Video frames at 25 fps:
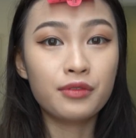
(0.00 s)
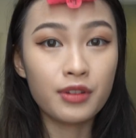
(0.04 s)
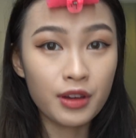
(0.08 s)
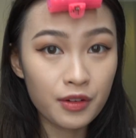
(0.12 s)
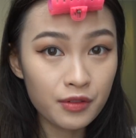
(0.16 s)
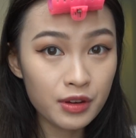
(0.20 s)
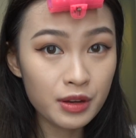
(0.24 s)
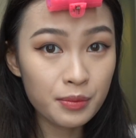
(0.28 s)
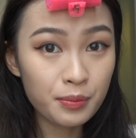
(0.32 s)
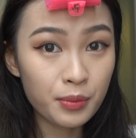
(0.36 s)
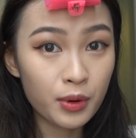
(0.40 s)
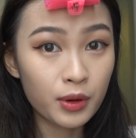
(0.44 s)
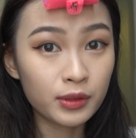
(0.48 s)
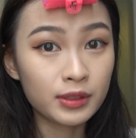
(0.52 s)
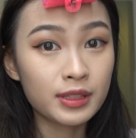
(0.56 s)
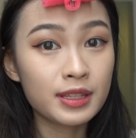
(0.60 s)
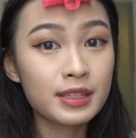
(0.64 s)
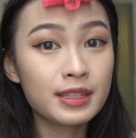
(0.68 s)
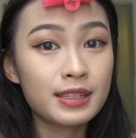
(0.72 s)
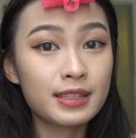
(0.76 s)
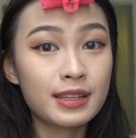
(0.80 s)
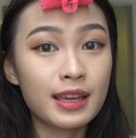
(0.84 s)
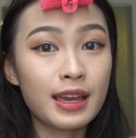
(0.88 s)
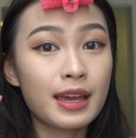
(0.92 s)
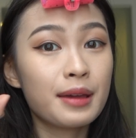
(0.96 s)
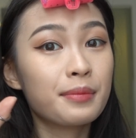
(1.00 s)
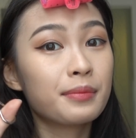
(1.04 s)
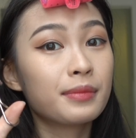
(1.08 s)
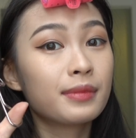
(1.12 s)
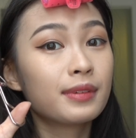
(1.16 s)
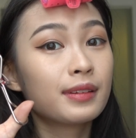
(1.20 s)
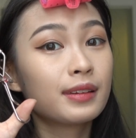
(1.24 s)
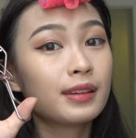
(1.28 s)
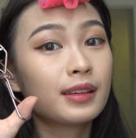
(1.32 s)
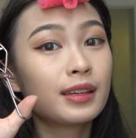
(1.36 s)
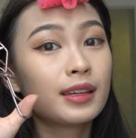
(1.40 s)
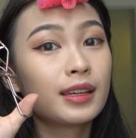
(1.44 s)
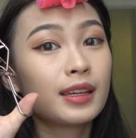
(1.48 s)
very important step,
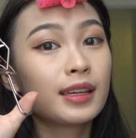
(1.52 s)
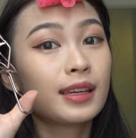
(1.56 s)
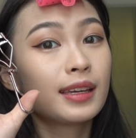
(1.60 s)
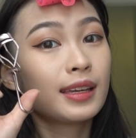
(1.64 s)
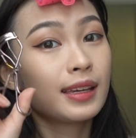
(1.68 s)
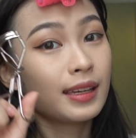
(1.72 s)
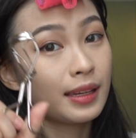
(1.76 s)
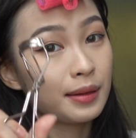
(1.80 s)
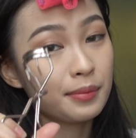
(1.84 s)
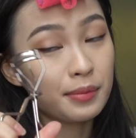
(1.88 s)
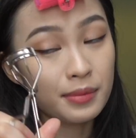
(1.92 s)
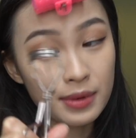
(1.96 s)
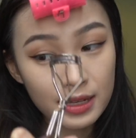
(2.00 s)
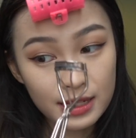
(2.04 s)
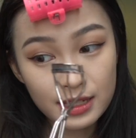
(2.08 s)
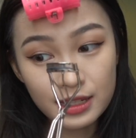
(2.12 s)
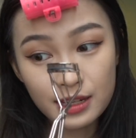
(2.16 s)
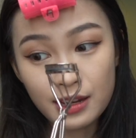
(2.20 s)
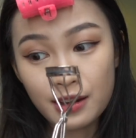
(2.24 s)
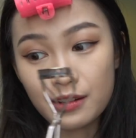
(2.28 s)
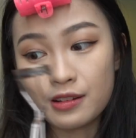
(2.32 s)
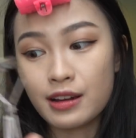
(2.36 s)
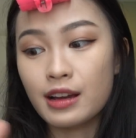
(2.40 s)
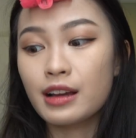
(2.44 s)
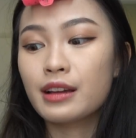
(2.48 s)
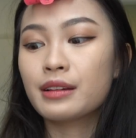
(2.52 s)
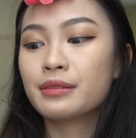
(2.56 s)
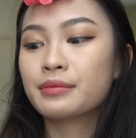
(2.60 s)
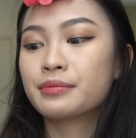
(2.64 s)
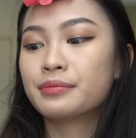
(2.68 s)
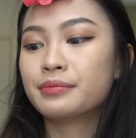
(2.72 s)
mascara.